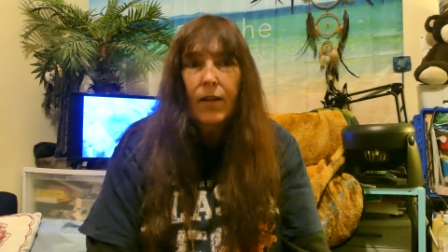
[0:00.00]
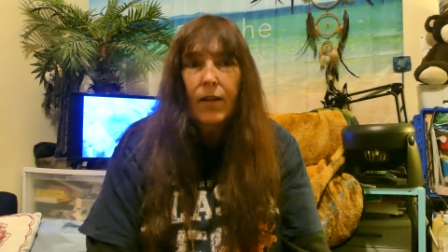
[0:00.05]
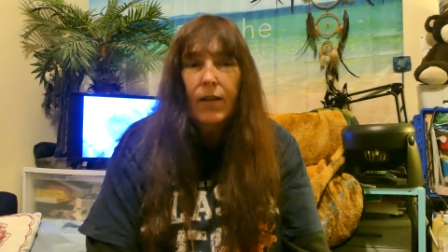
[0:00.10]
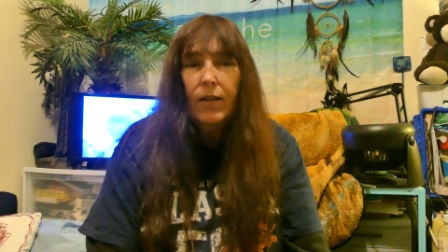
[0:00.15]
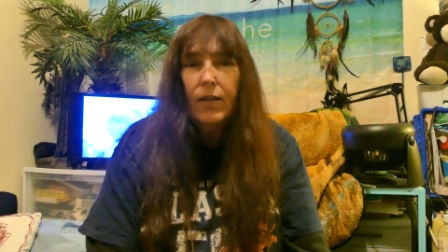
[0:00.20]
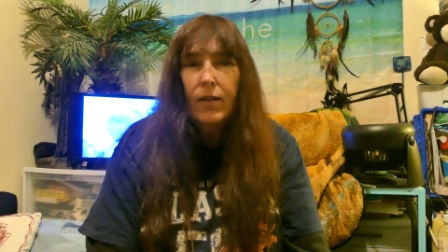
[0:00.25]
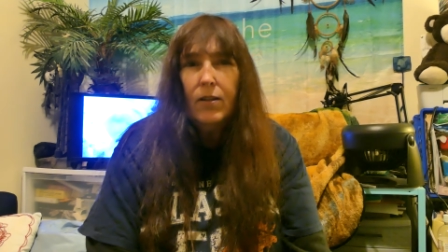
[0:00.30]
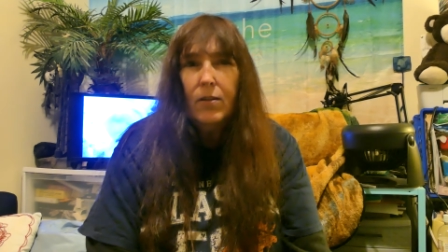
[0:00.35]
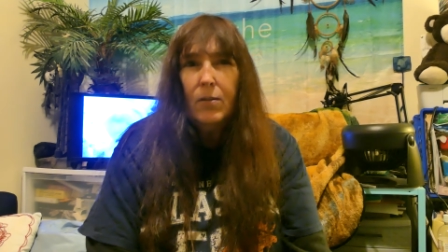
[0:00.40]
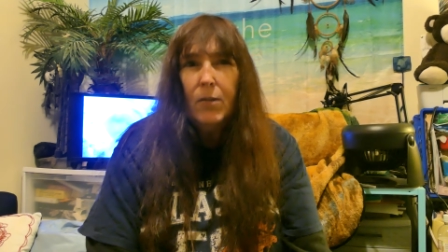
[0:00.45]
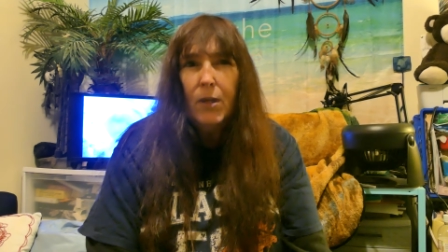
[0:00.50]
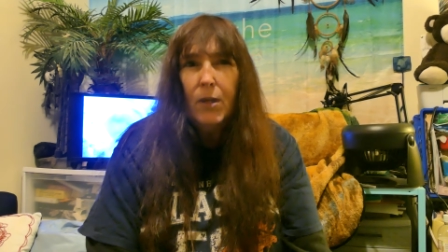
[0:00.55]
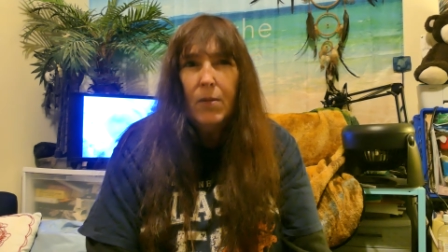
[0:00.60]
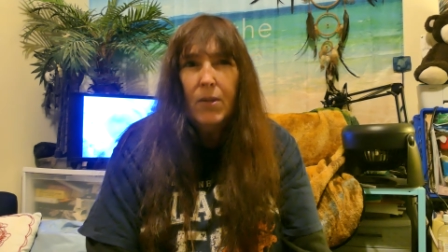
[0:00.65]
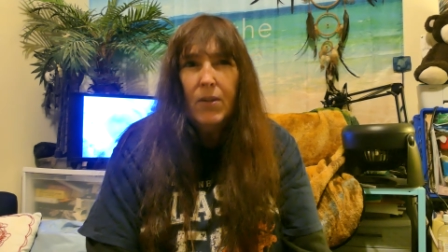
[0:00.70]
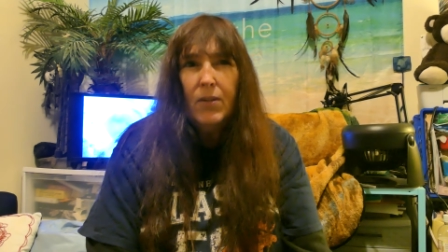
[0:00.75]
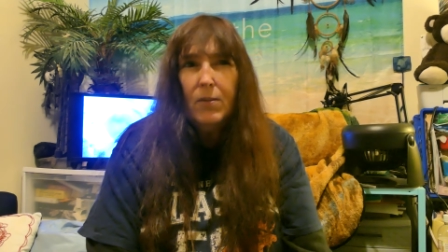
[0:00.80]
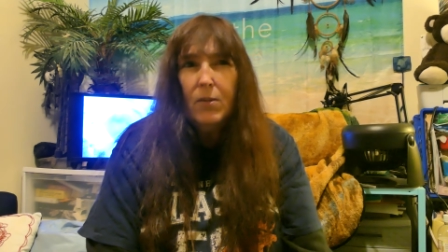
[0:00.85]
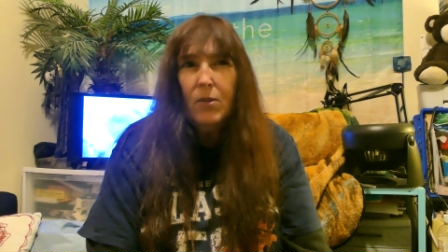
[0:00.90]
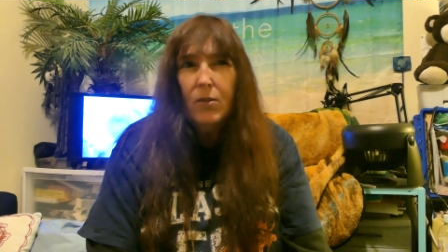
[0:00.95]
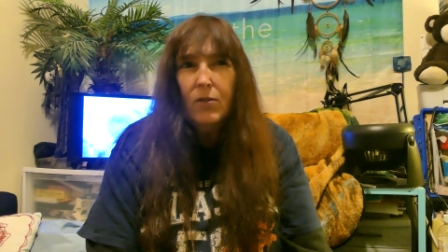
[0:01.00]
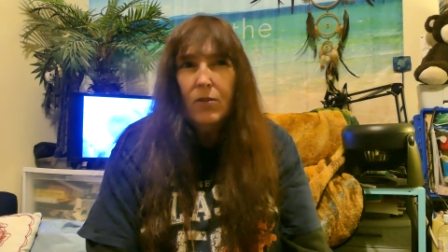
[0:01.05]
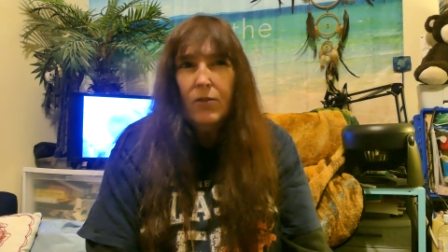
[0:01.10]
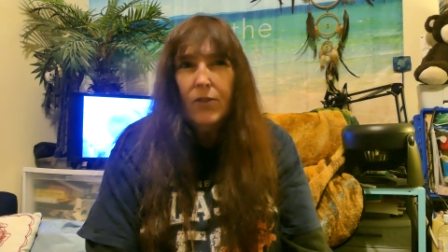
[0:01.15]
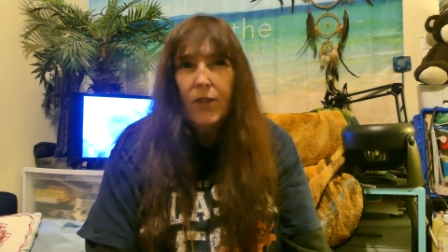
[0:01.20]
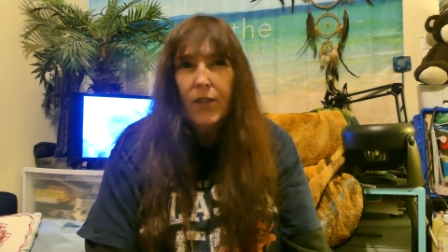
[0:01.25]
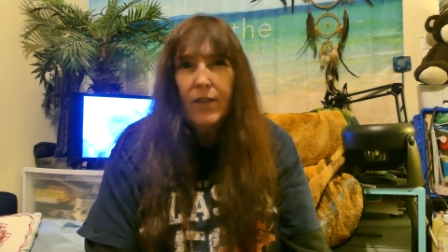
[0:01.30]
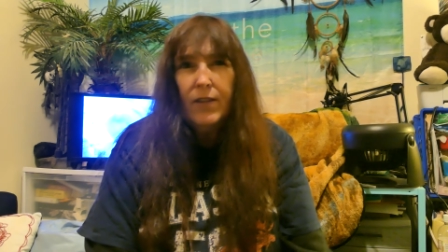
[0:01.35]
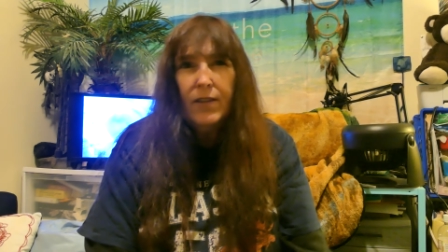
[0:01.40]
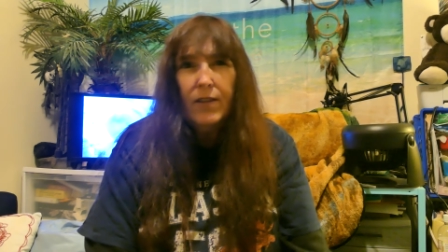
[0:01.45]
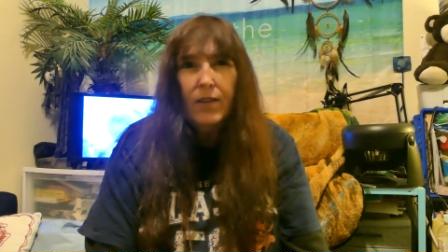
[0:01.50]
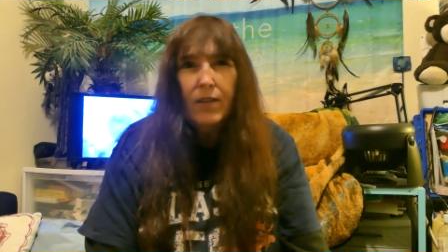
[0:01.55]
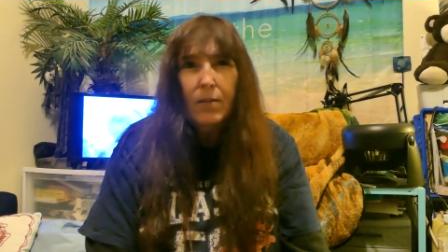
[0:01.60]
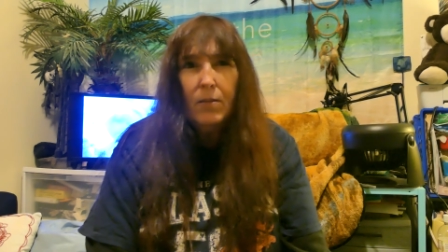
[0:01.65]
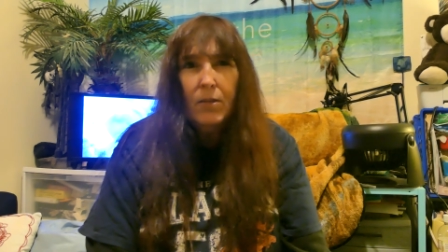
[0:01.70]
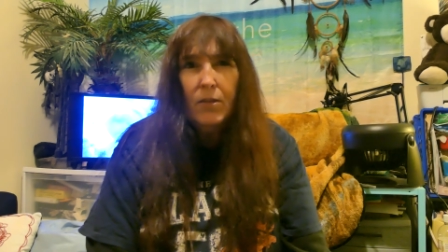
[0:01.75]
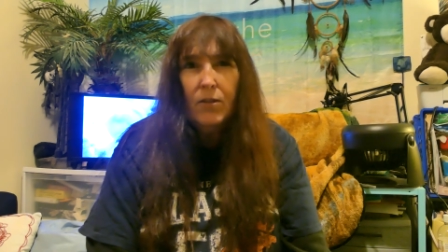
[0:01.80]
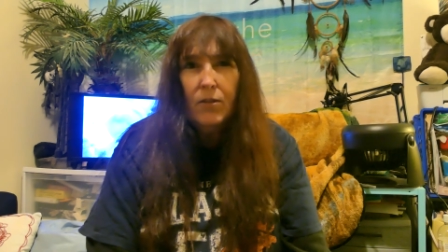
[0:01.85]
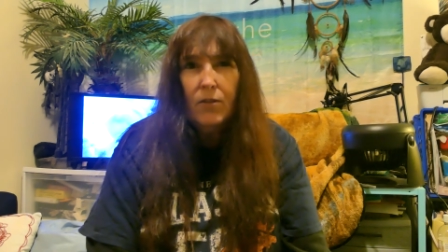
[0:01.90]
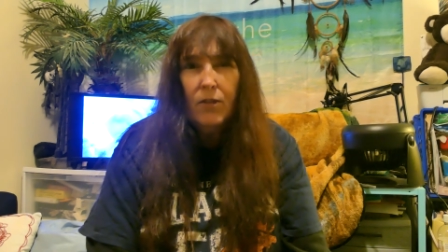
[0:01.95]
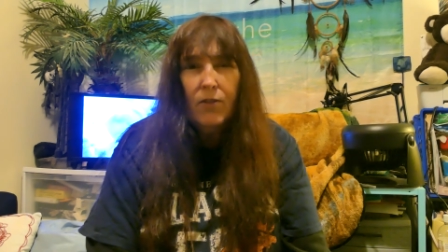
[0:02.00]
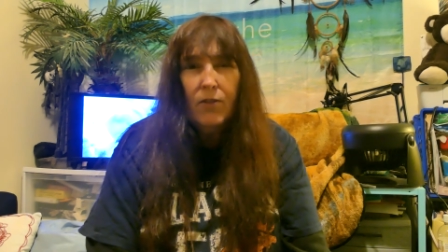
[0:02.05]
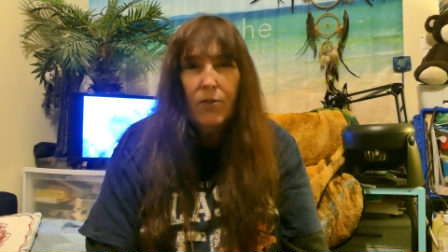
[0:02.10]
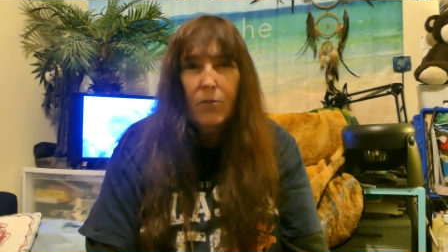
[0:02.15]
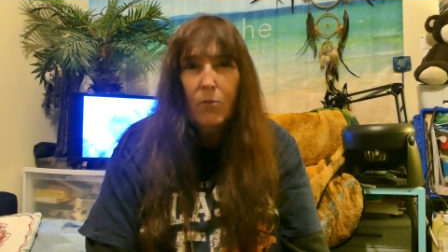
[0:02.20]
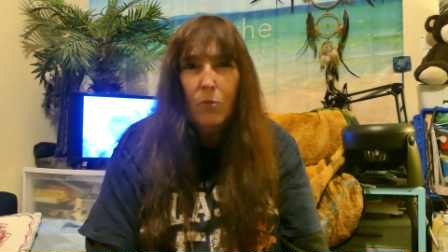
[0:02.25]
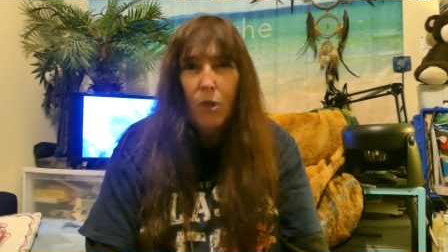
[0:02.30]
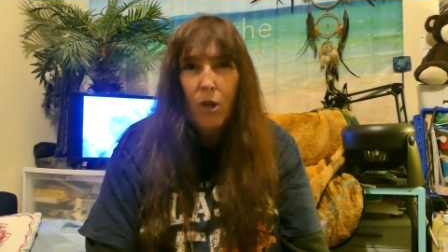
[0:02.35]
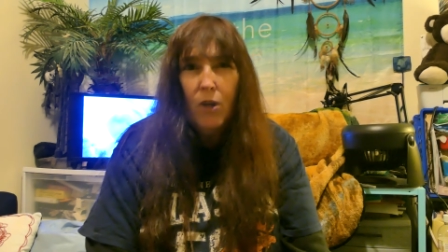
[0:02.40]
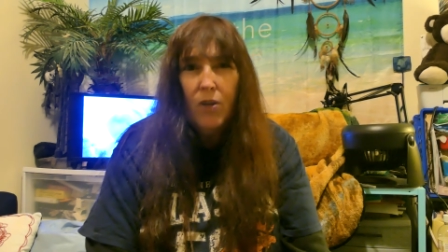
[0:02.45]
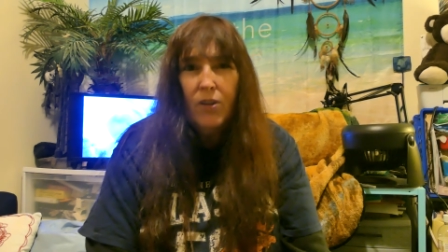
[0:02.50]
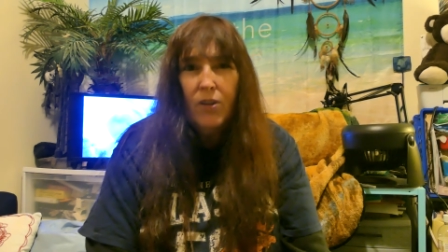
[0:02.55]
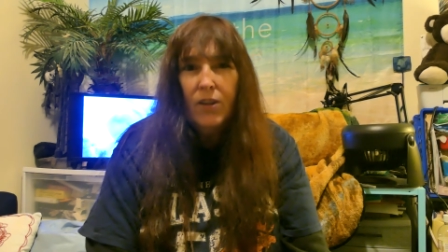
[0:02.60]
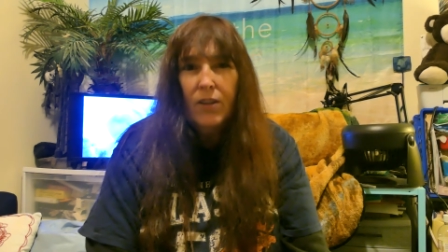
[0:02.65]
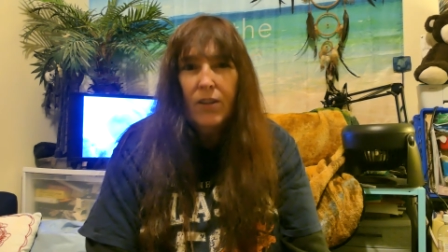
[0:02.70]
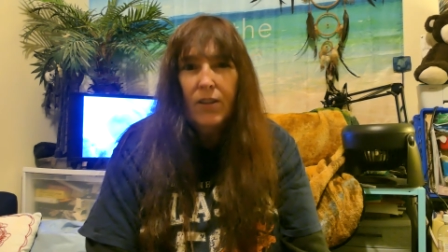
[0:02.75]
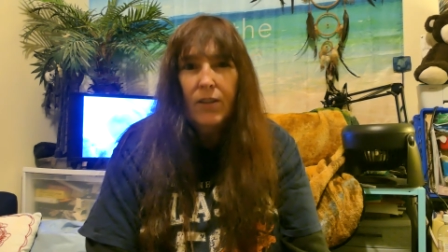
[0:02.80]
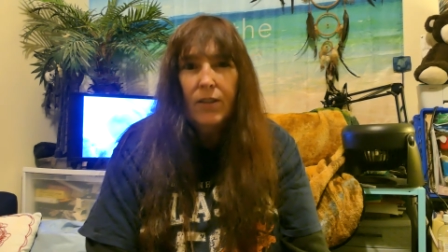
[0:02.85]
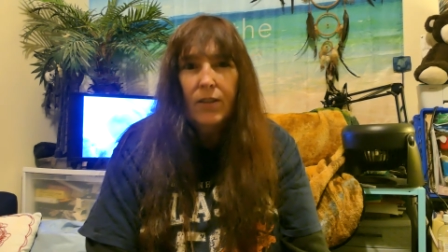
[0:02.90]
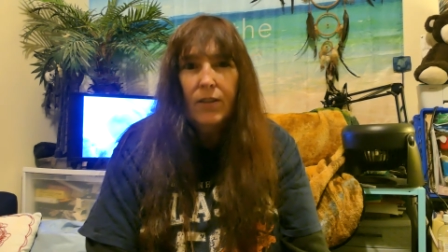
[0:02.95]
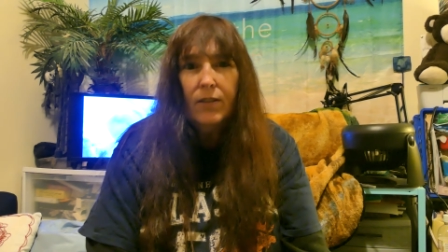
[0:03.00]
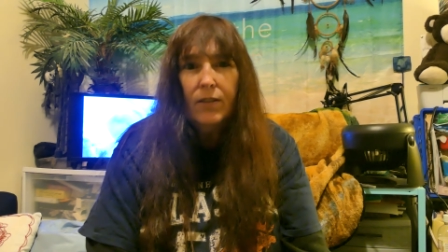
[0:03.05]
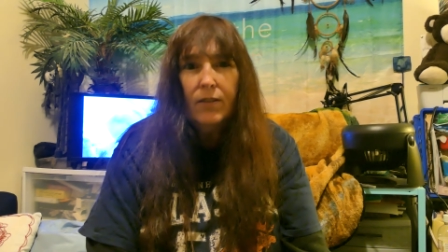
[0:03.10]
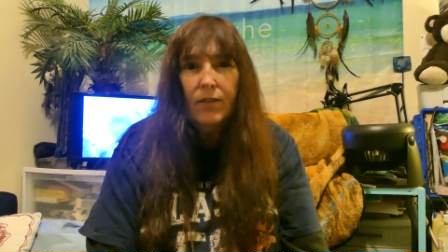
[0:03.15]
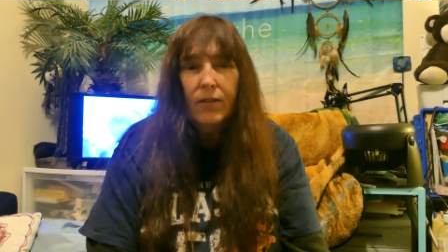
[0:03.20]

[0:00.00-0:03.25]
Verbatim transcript: think there might be some other flights that come in straight from Washington.